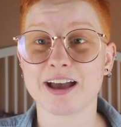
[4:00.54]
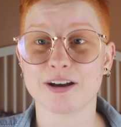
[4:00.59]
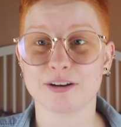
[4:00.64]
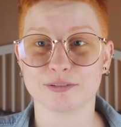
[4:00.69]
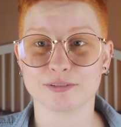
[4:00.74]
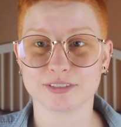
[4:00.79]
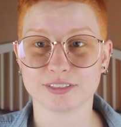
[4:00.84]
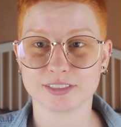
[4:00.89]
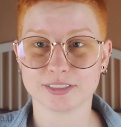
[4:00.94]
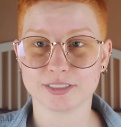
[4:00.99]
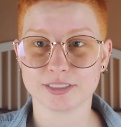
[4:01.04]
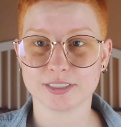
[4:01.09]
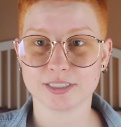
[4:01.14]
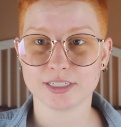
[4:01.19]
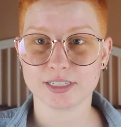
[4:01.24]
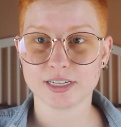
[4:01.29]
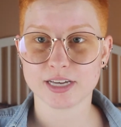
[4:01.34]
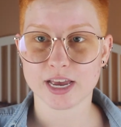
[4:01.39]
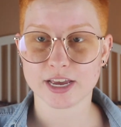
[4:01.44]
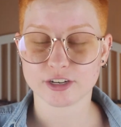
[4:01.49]
out
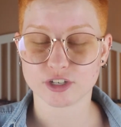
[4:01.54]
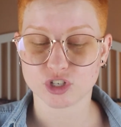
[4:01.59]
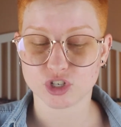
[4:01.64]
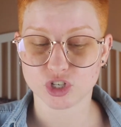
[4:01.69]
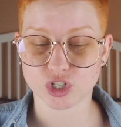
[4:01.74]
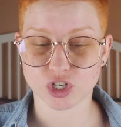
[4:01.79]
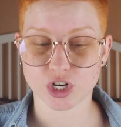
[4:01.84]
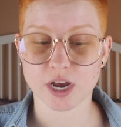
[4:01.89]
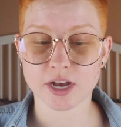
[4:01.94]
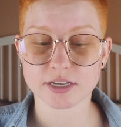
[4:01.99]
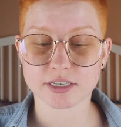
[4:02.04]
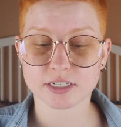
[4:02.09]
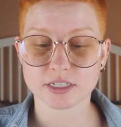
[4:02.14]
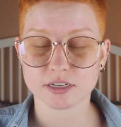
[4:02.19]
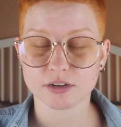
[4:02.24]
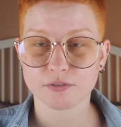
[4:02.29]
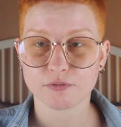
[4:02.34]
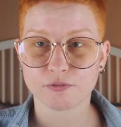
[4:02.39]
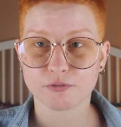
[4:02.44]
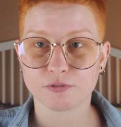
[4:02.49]
and
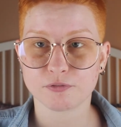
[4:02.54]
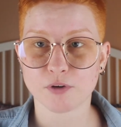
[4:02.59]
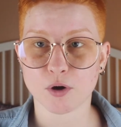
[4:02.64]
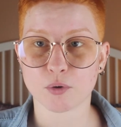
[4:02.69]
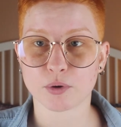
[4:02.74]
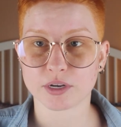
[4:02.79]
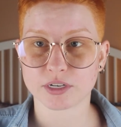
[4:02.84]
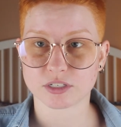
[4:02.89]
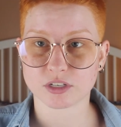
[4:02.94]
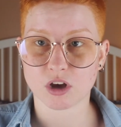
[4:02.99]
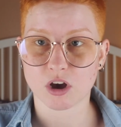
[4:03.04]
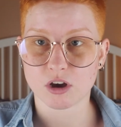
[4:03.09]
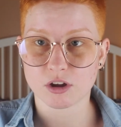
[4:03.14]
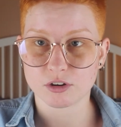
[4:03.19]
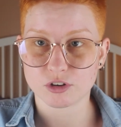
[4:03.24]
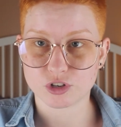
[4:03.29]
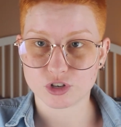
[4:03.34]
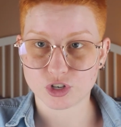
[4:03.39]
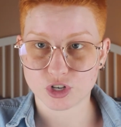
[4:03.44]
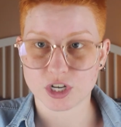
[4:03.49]
just focus
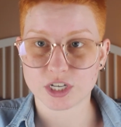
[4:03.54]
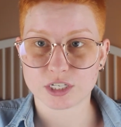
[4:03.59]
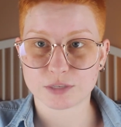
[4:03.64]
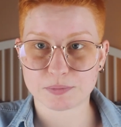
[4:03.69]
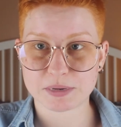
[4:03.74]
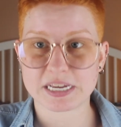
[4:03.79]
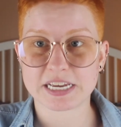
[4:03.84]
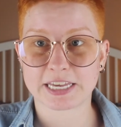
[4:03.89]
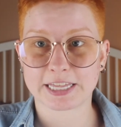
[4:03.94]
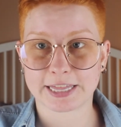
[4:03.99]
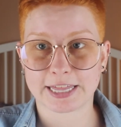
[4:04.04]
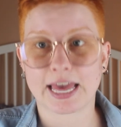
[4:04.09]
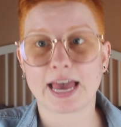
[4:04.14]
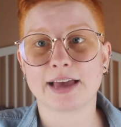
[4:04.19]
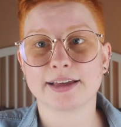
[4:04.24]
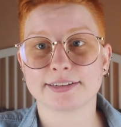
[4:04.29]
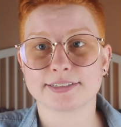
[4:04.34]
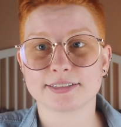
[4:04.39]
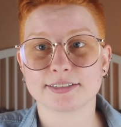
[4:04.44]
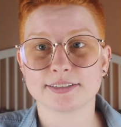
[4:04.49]
on just being
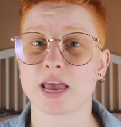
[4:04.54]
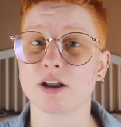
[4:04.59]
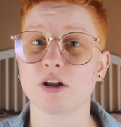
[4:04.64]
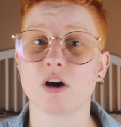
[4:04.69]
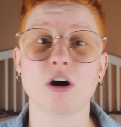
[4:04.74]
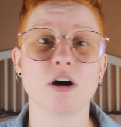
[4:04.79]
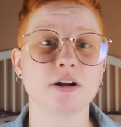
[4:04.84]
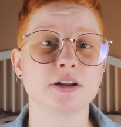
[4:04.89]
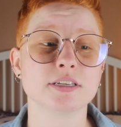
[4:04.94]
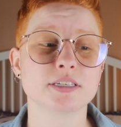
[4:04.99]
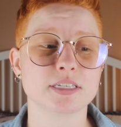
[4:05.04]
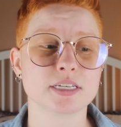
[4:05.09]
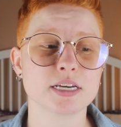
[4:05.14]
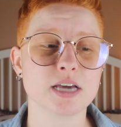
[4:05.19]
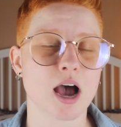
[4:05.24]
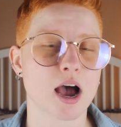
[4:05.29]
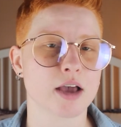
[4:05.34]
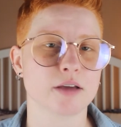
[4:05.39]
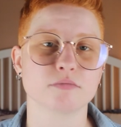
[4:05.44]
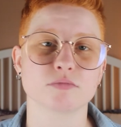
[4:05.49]
that. And
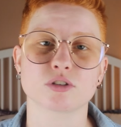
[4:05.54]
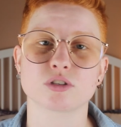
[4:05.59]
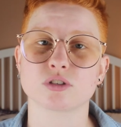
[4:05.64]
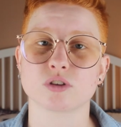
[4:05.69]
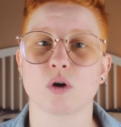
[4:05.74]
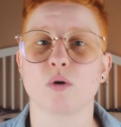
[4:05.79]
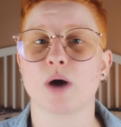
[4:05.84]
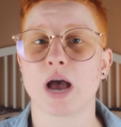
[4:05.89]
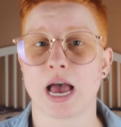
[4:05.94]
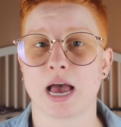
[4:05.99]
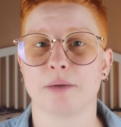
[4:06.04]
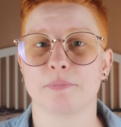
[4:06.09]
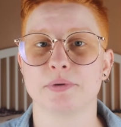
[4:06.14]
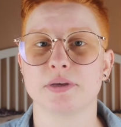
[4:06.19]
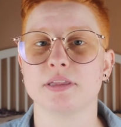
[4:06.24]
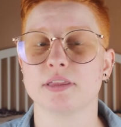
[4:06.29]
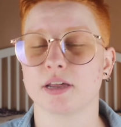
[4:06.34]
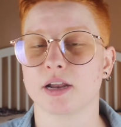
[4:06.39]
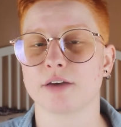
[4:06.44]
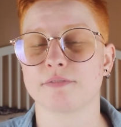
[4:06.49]
honestly, I'm so
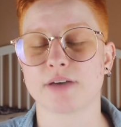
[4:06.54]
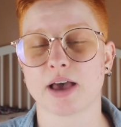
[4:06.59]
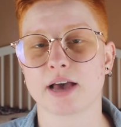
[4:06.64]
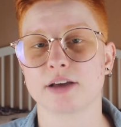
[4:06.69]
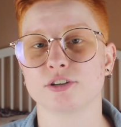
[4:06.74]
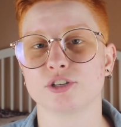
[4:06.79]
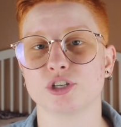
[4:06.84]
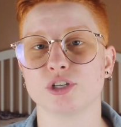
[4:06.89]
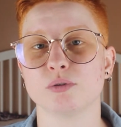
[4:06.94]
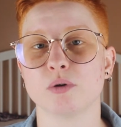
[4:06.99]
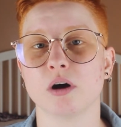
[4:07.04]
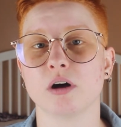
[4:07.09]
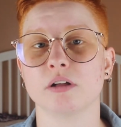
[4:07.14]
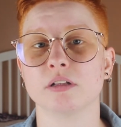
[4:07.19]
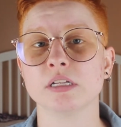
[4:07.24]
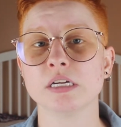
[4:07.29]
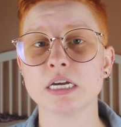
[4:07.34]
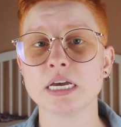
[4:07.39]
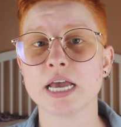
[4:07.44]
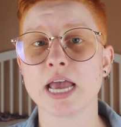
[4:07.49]
happy that I've had you
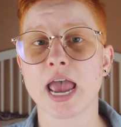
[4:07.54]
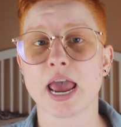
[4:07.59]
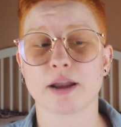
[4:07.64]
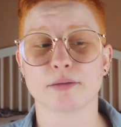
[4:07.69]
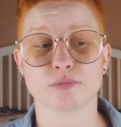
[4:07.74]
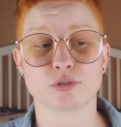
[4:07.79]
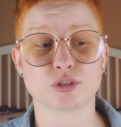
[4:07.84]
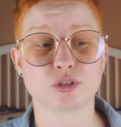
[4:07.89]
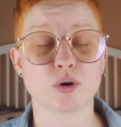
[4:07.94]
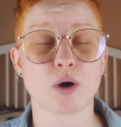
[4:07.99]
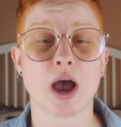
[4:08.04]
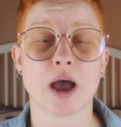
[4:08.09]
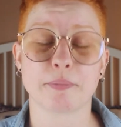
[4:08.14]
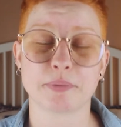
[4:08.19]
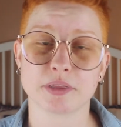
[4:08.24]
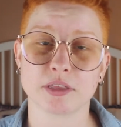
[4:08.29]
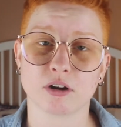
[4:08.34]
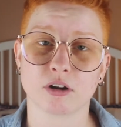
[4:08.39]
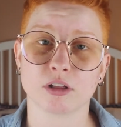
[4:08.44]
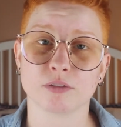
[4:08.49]
all, and I'm so
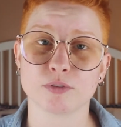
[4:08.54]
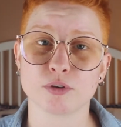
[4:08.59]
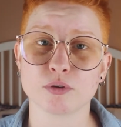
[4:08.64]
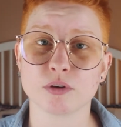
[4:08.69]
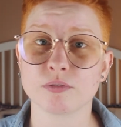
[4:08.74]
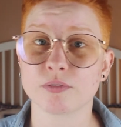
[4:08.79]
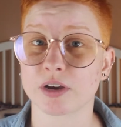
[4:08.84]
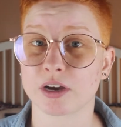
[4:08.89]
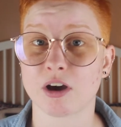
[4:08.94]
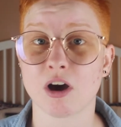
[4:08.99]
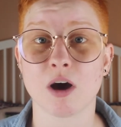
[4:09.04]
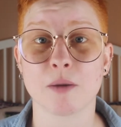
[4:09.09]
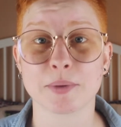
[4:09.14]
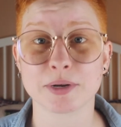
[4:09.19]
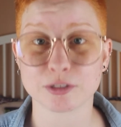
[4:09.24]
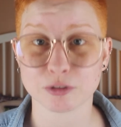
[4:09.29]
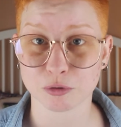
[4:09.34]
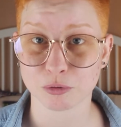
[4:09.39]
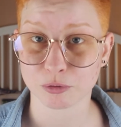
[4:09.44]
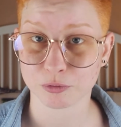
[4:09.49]
happy that all of you even
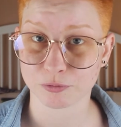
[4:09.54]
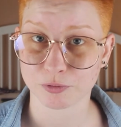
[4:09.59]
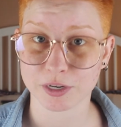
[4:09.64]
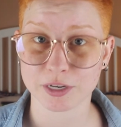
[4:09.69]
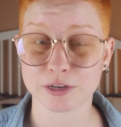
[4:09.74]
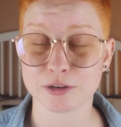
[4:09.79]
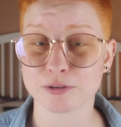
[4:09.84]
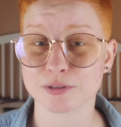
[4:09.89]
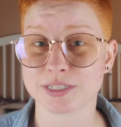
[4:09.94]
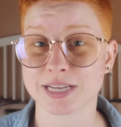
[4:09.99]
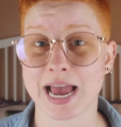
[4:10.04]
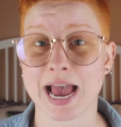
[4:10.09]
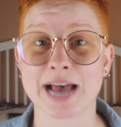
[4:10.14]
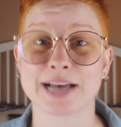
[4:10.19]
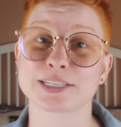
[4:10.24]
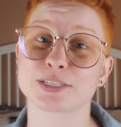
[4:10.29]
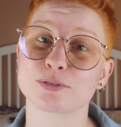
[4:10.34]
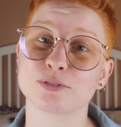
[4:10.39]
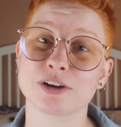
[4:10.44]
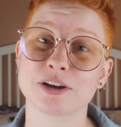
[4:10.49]
comment on old videos to
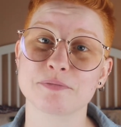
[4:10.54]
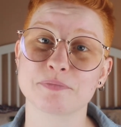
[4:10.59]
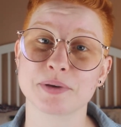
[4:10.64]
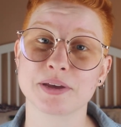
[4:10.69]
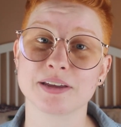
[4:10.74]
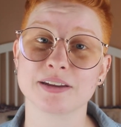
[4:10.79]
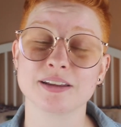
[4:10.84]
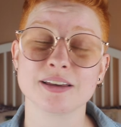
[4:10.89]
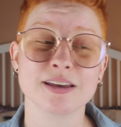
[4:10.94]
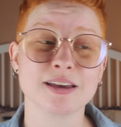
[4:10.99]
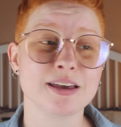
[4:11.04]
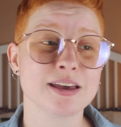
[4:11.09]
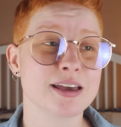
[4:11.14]
ask where I've been.